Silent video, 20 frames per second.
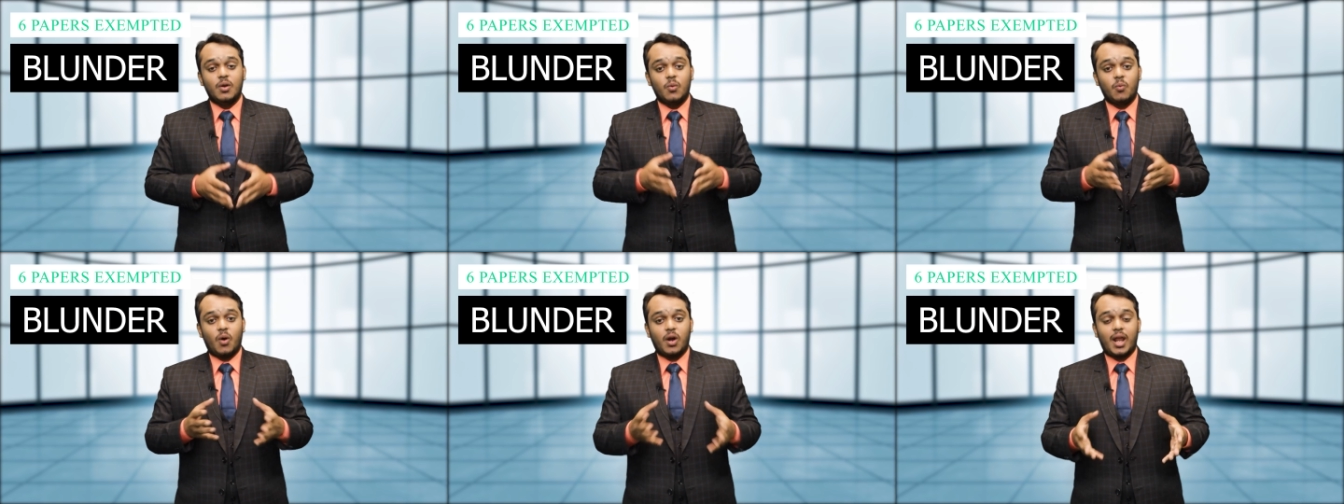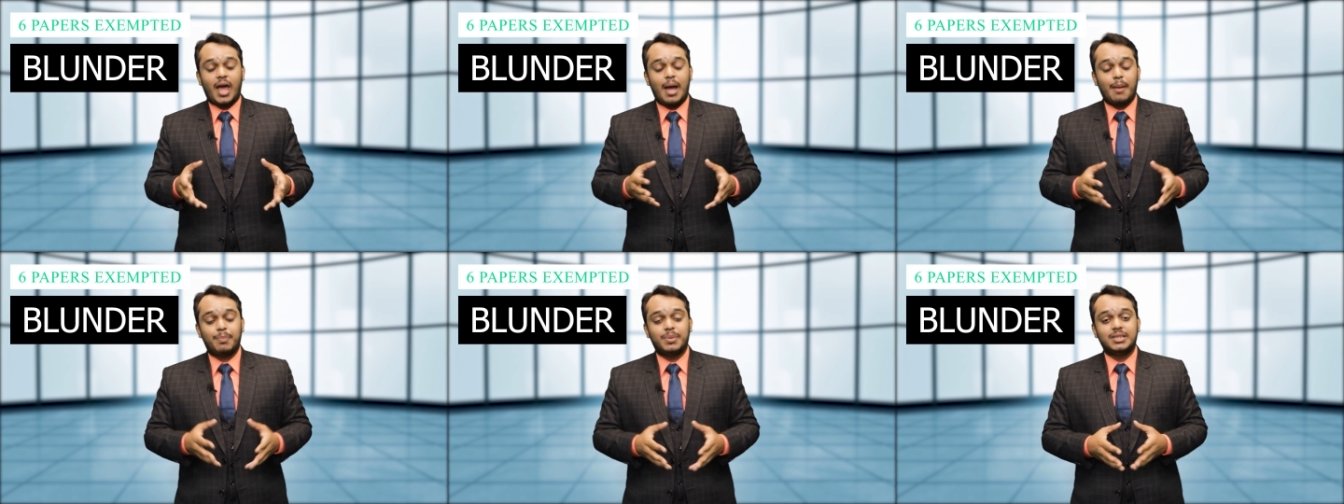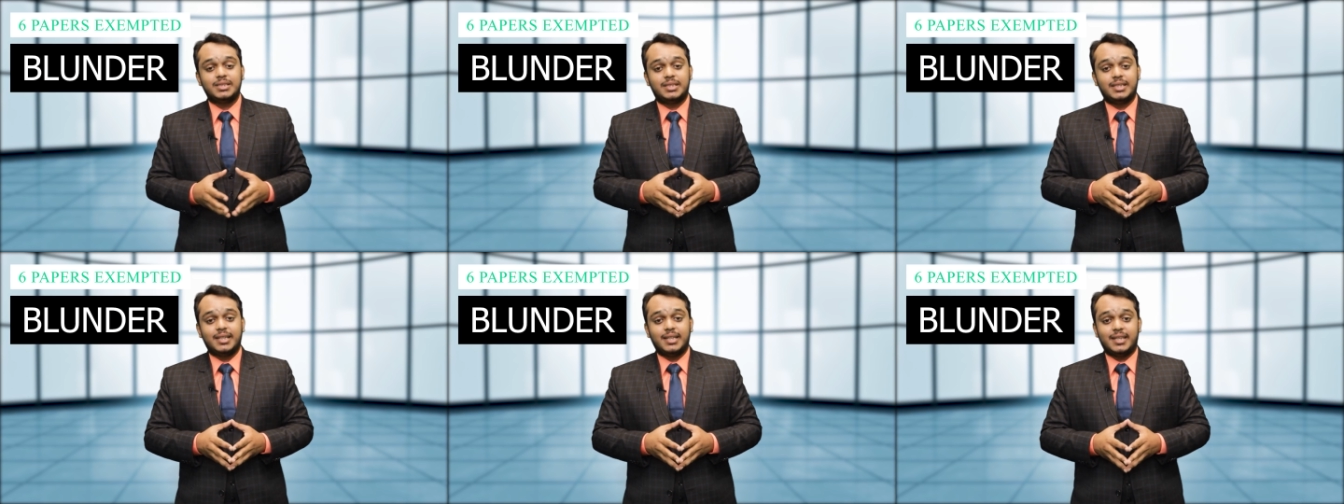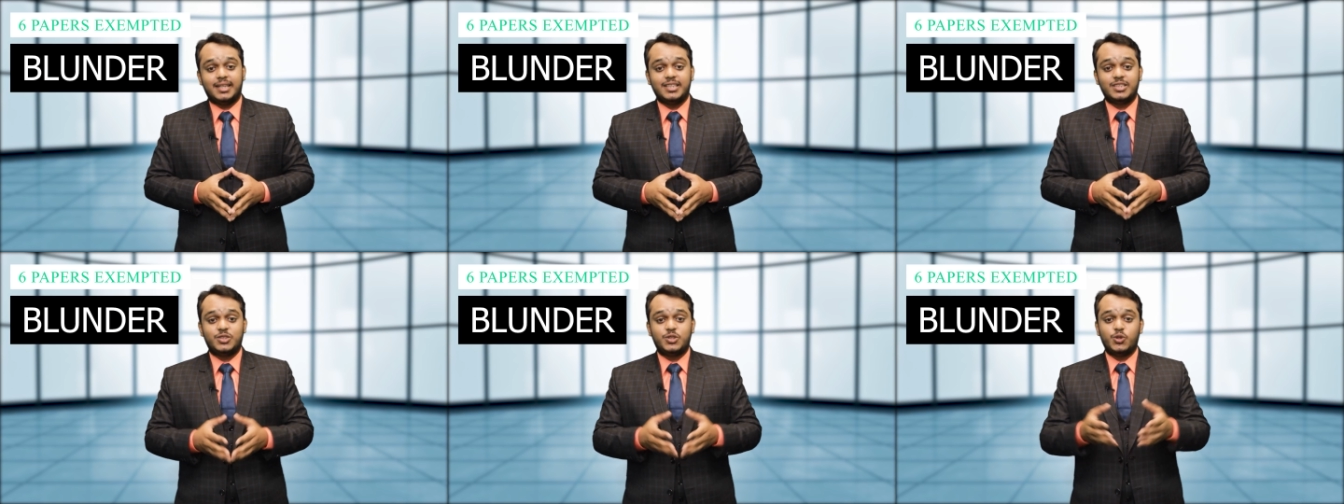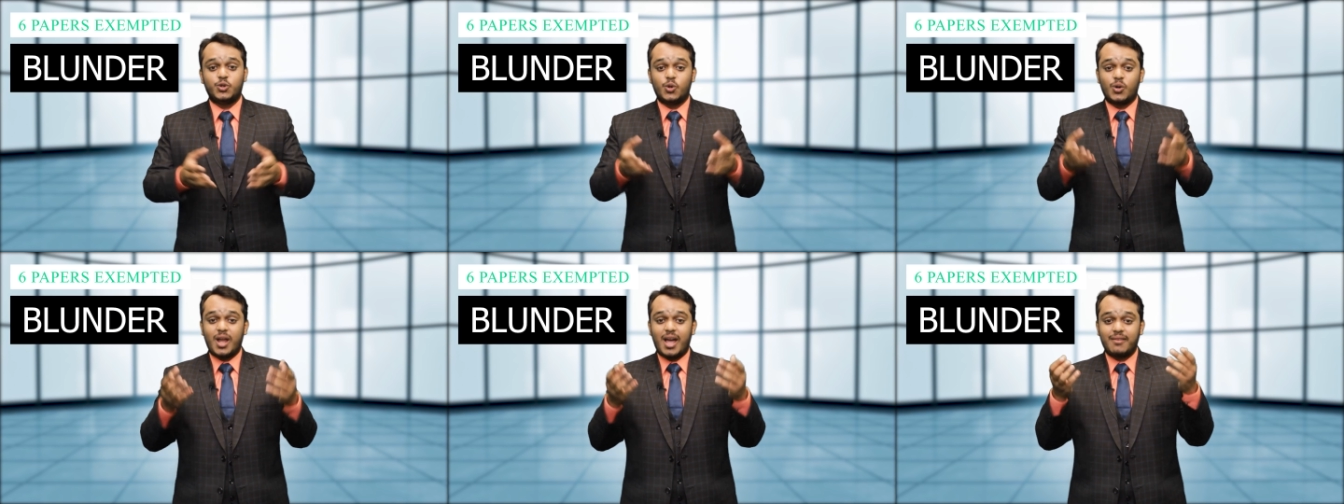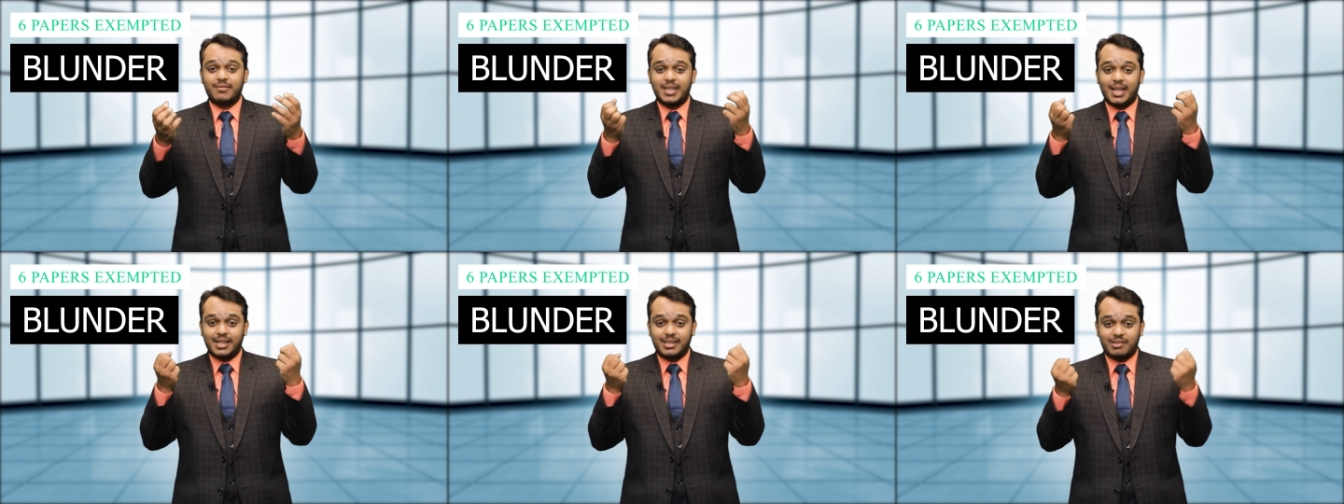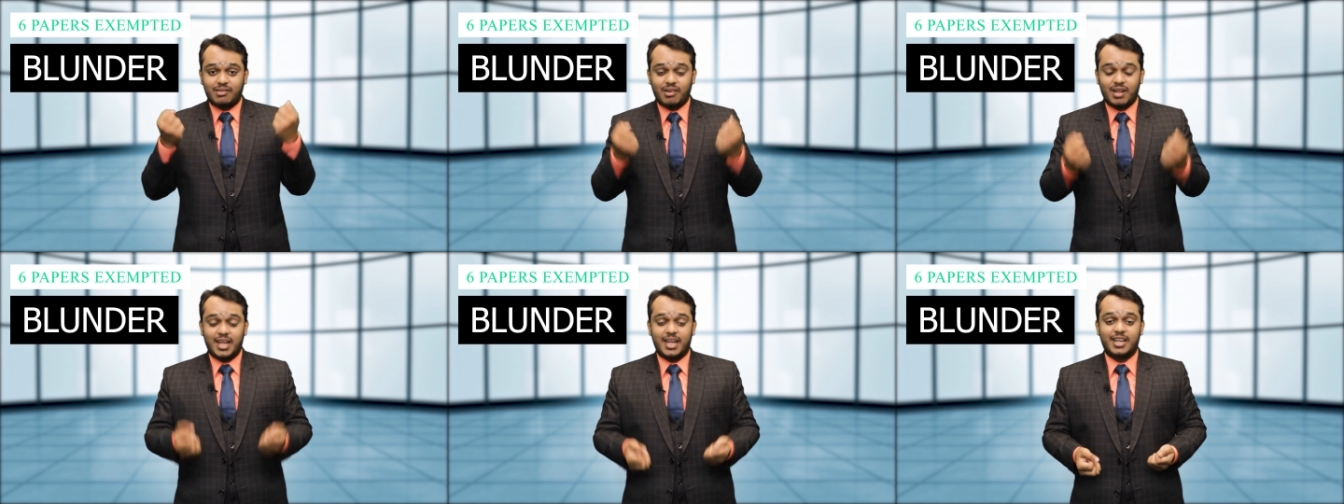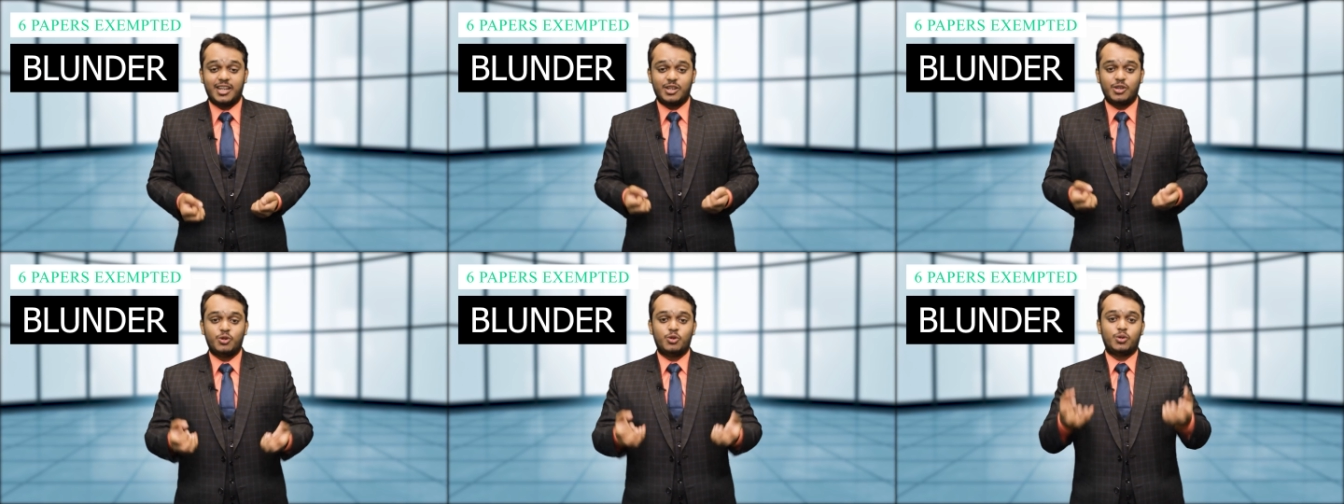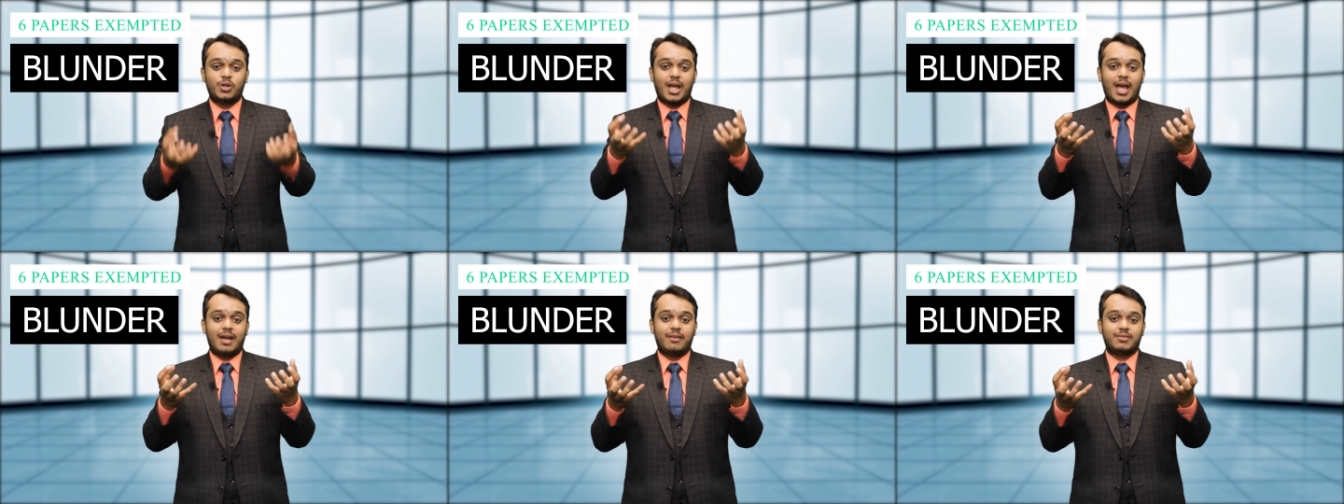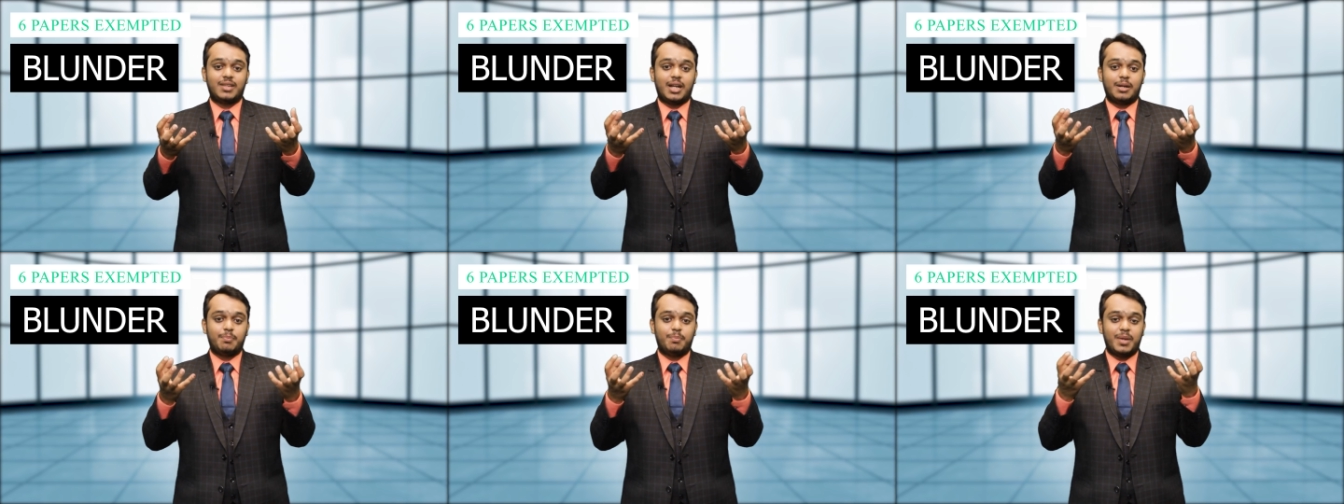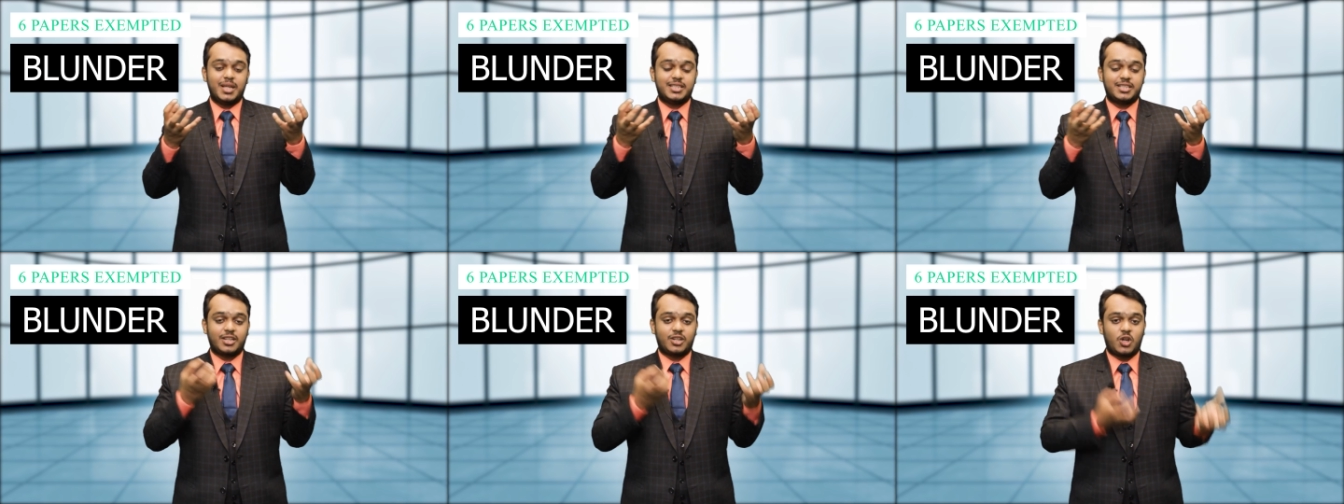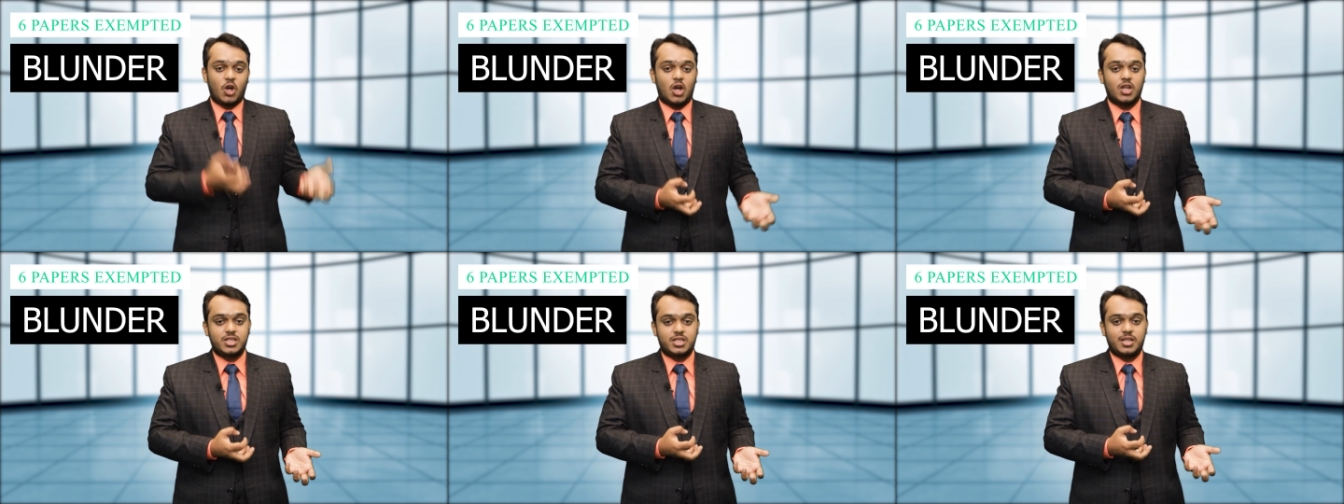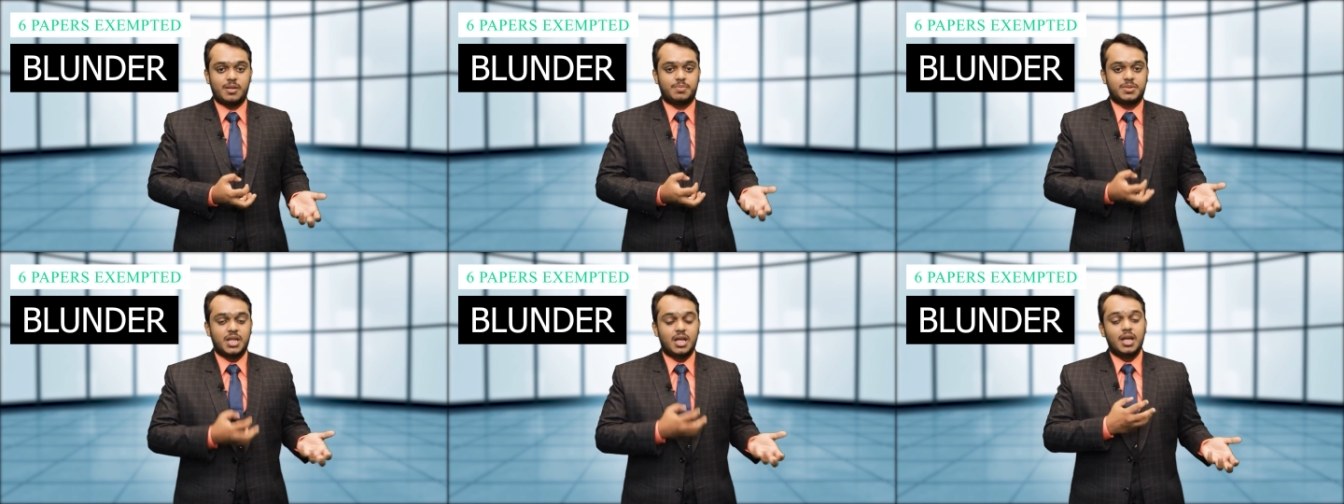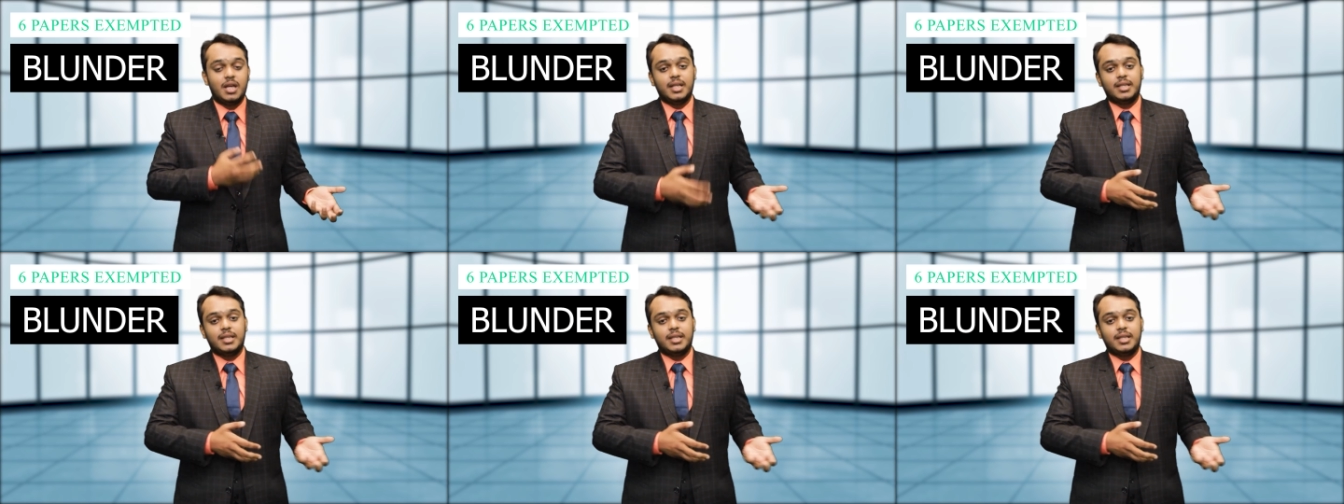What happens here is you don't have that training, you don't have that basic concepts.